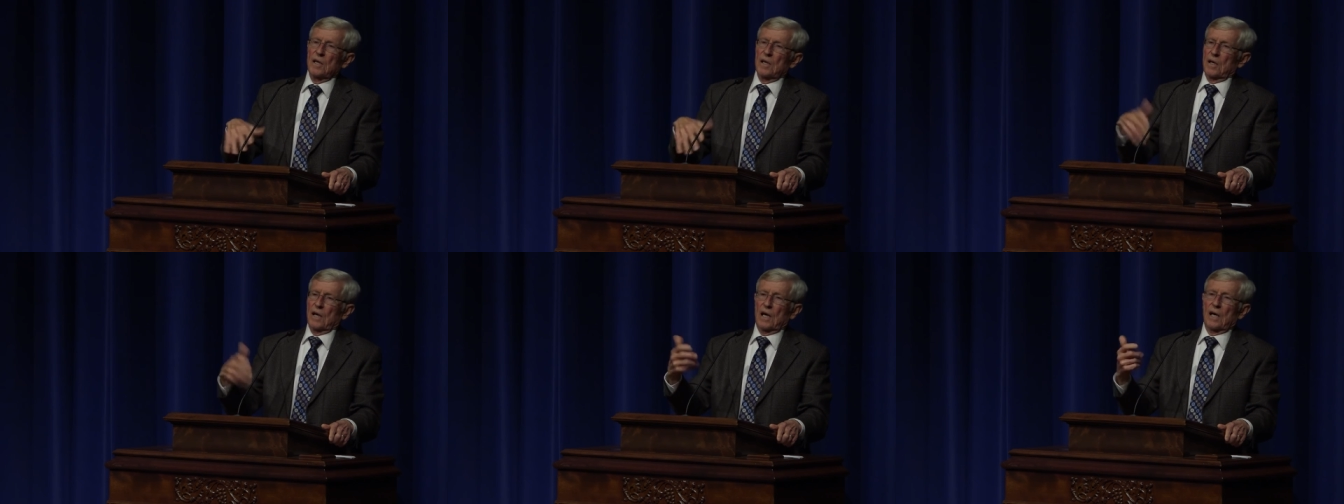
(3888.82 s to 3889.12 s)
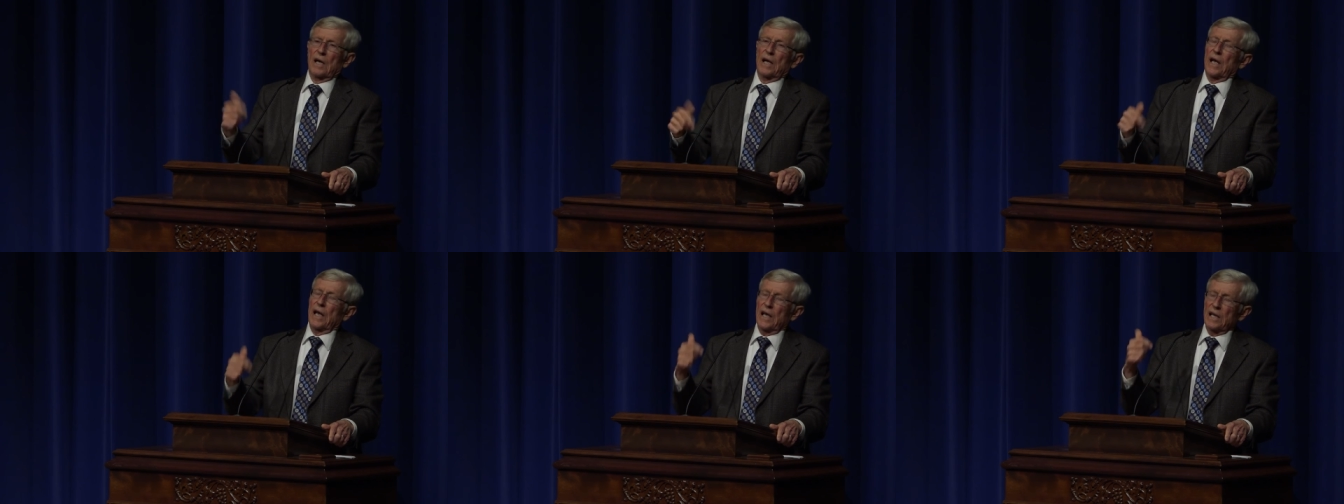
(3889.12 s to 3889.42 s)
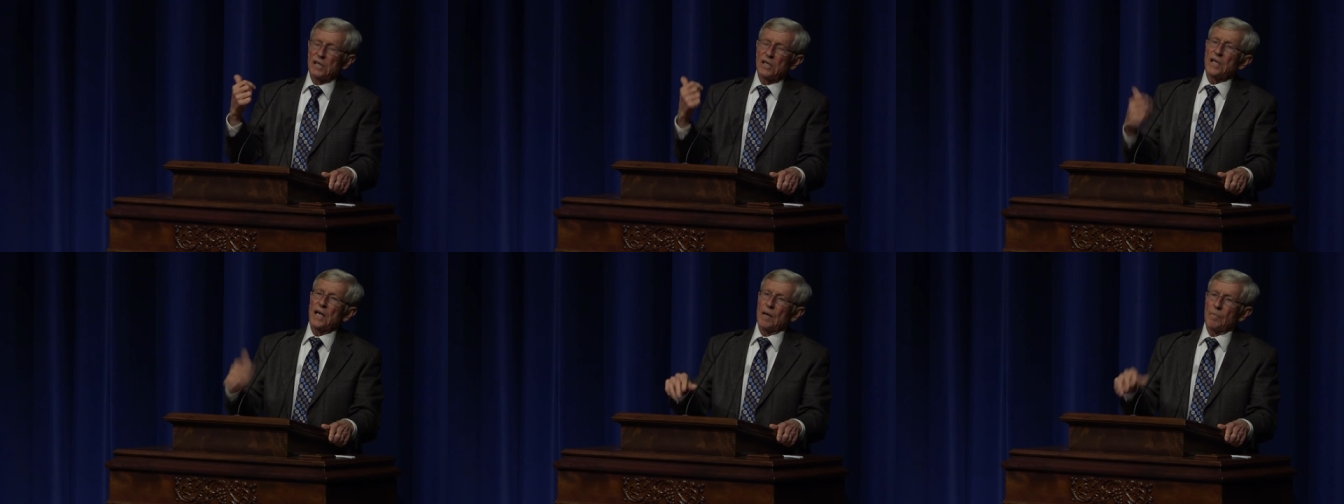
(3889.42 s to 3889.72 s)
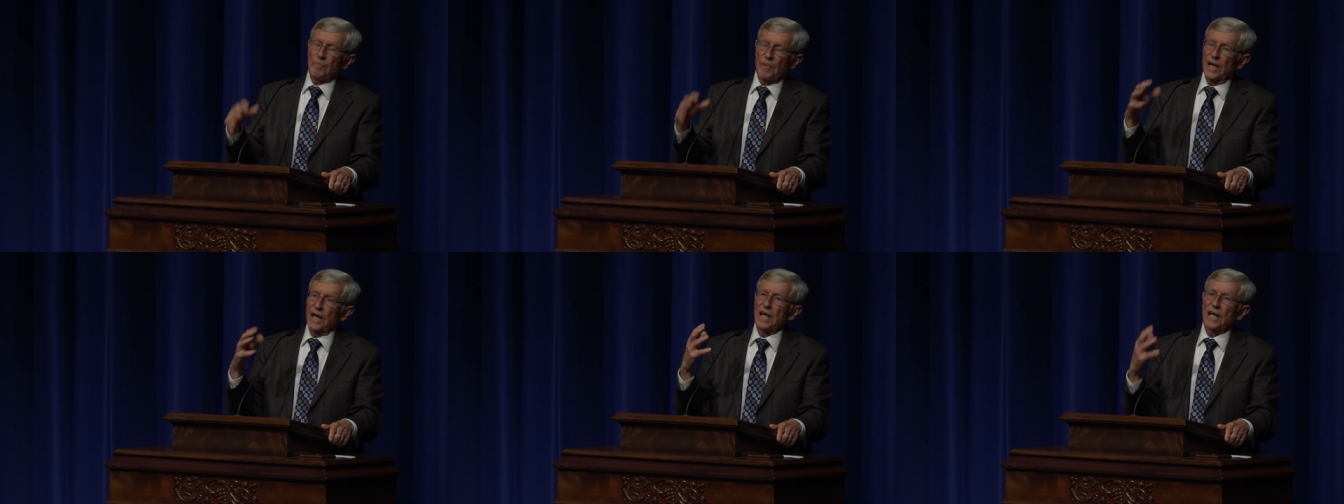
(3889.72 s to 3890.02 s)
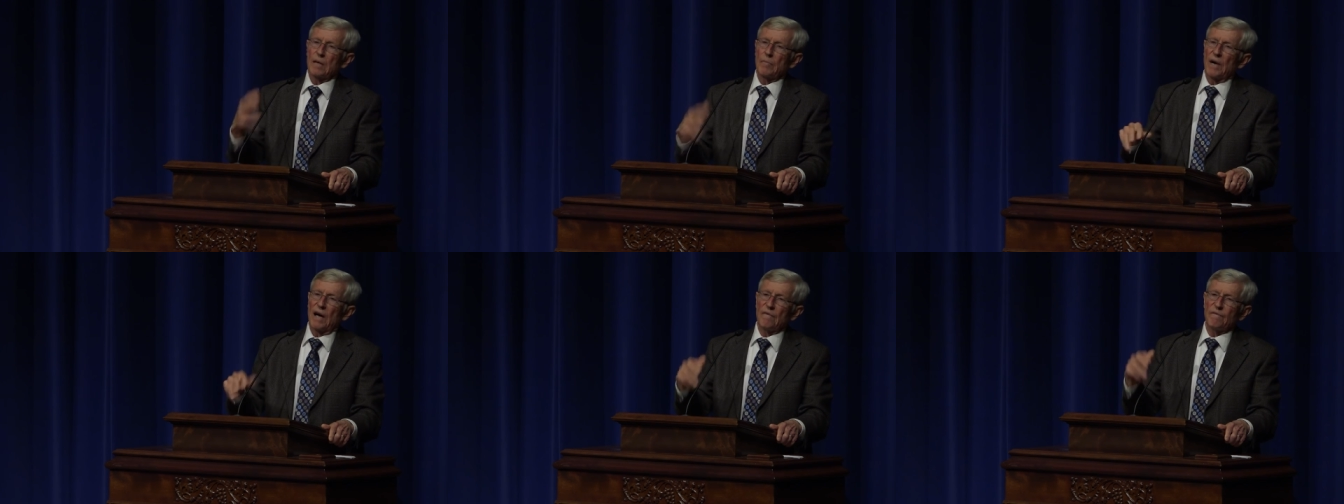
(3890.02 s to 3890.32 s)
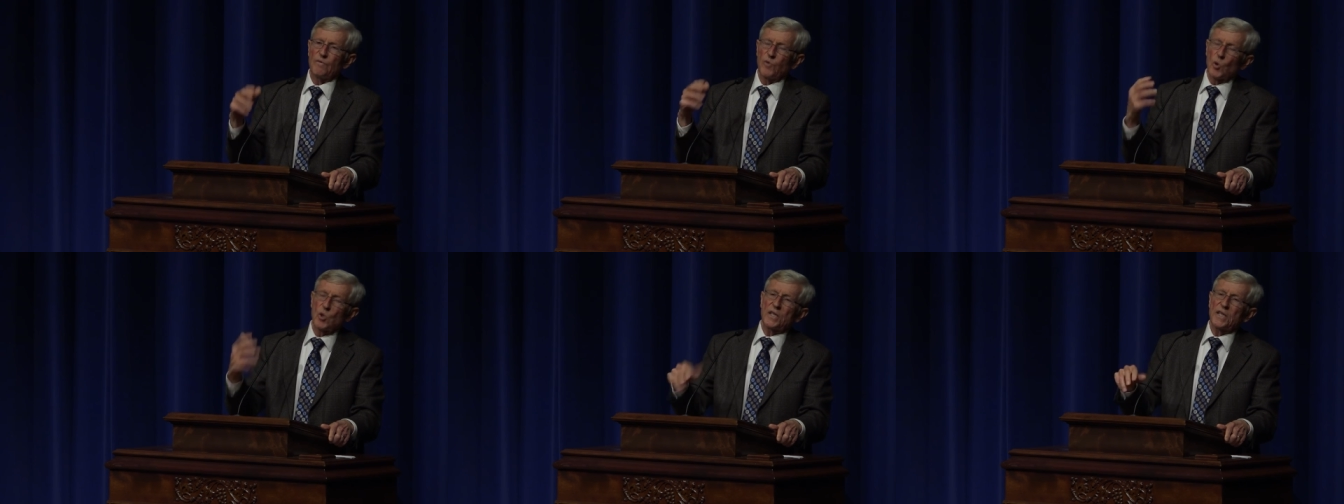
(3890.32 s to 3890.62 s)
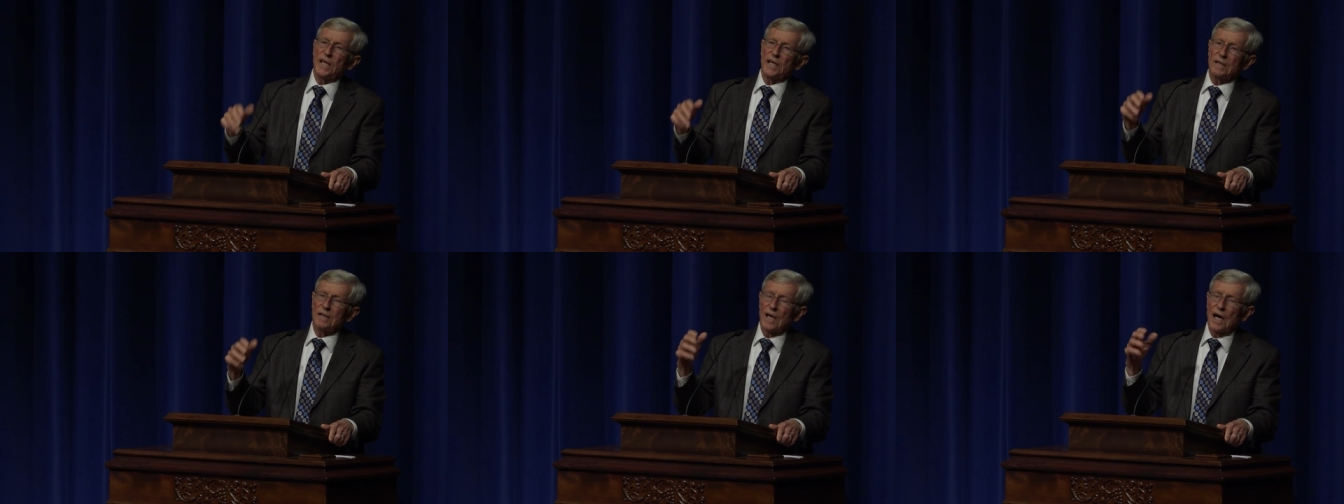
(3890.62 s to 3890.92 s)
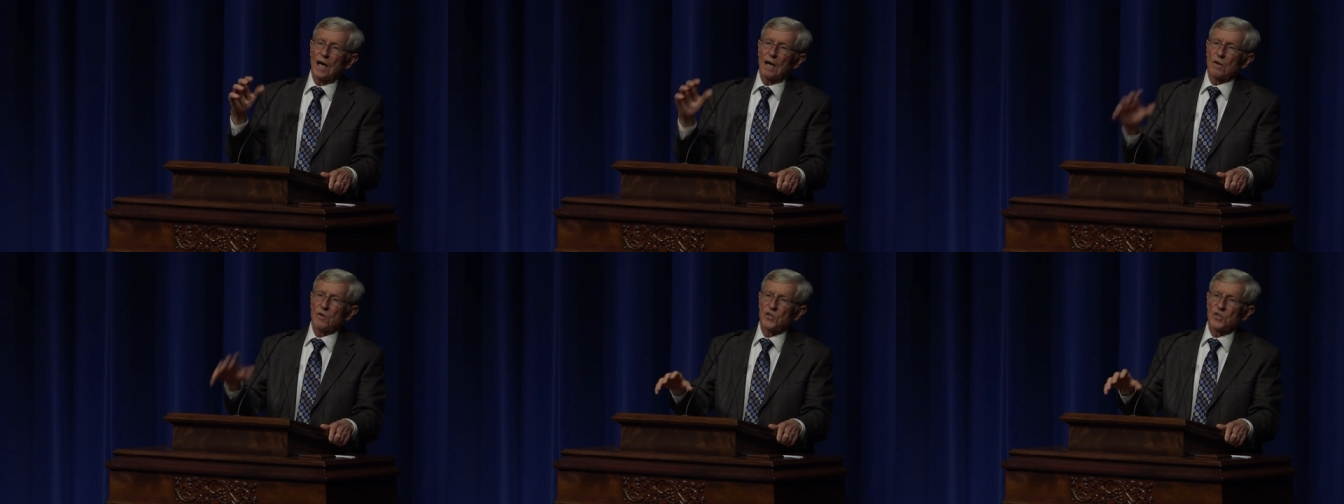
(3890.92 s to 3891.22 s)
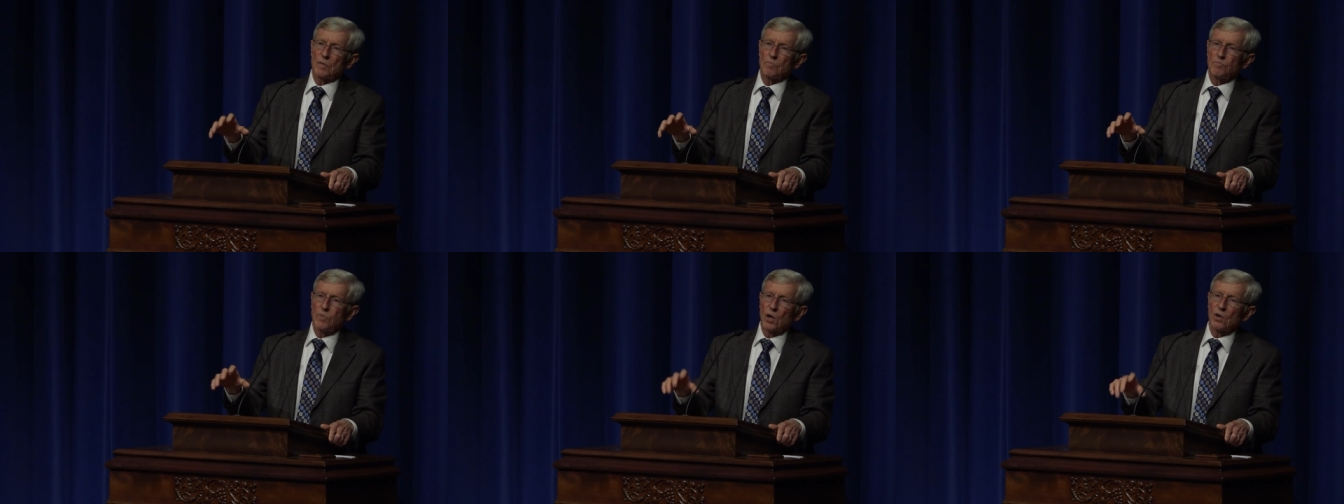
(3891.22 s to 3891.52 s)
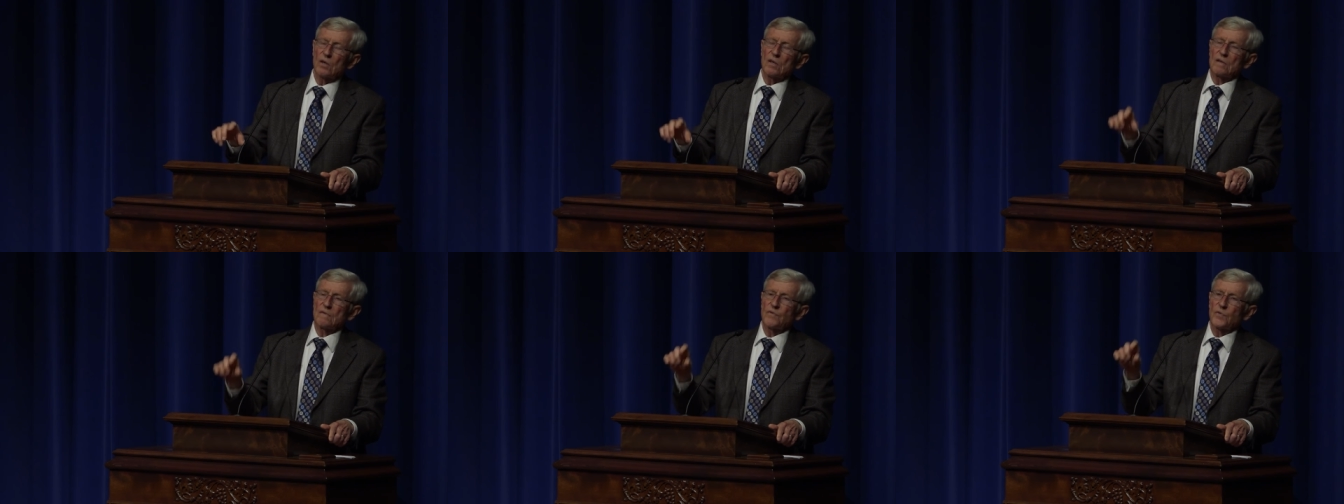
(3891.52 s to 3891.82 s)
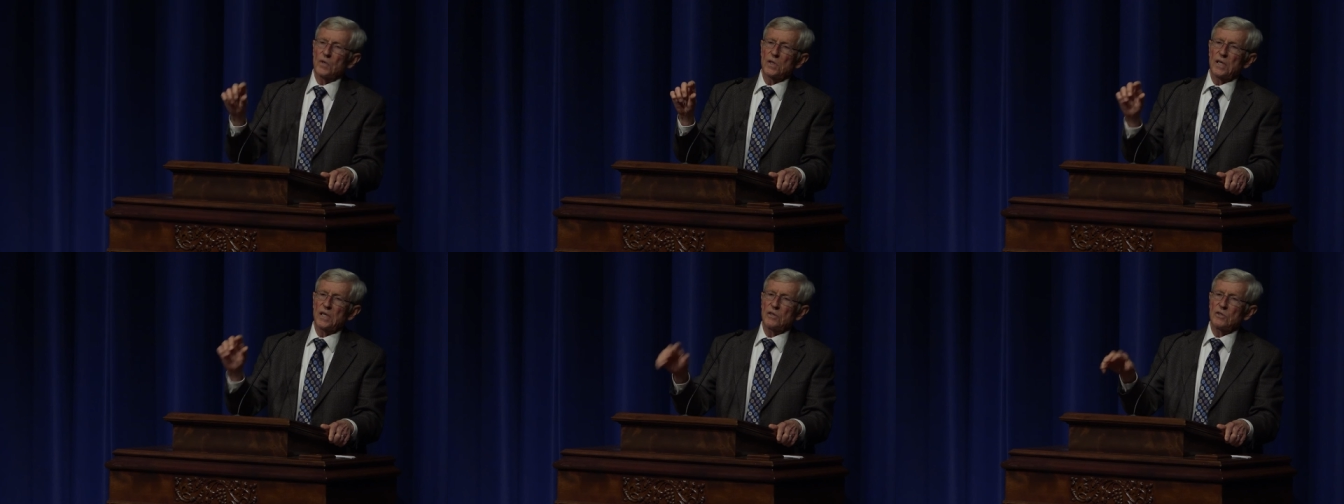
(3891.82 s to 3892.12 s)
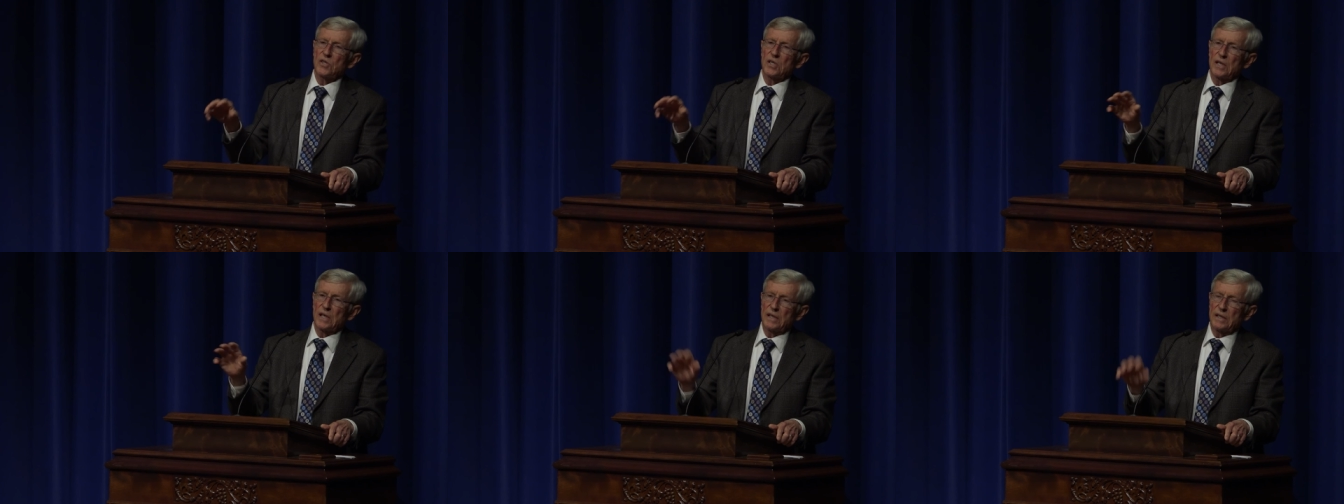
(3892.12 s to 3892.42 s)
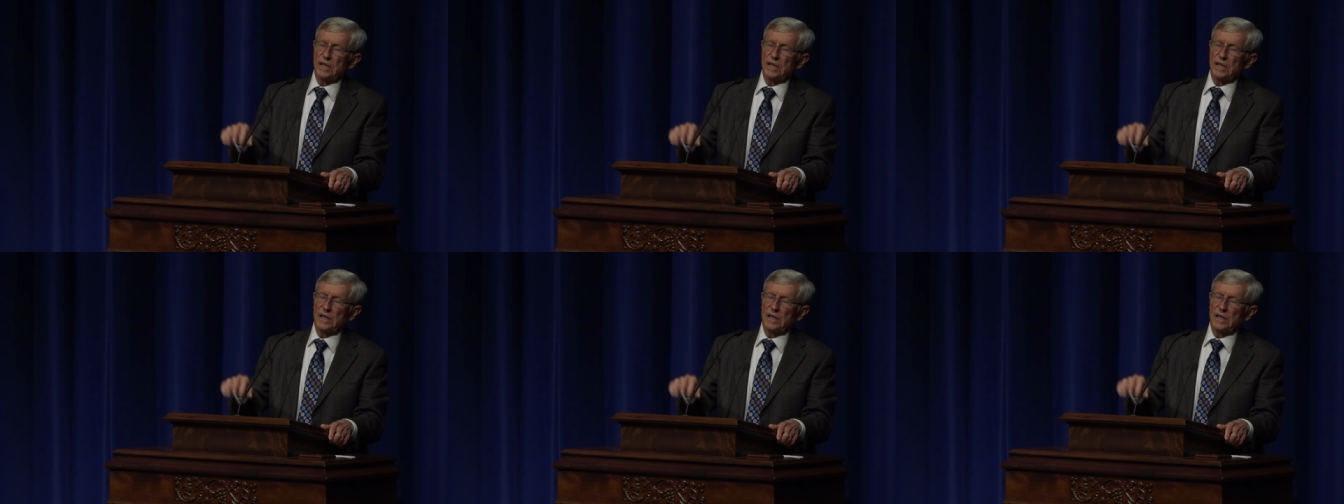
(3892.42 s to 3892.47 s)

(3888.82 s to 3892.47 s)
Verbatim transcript: uh, ended up paying about fourteen dollars a bird for these,